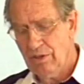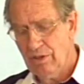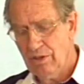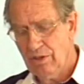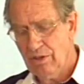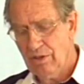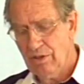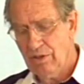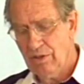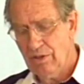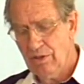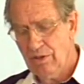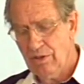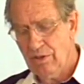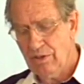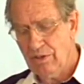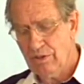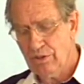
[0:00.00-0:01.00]
two
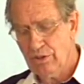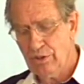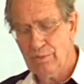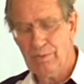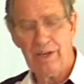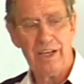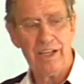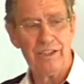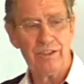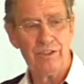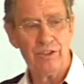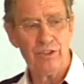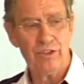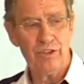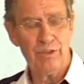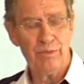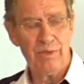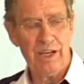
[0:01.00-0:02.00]
men stood by them,
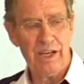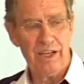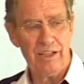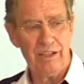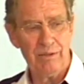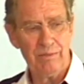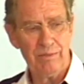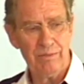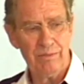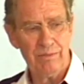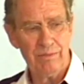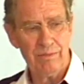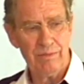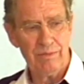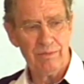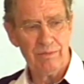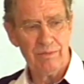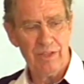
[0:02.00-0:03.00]

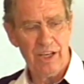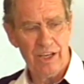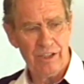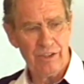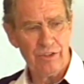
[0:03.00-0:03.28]
angels.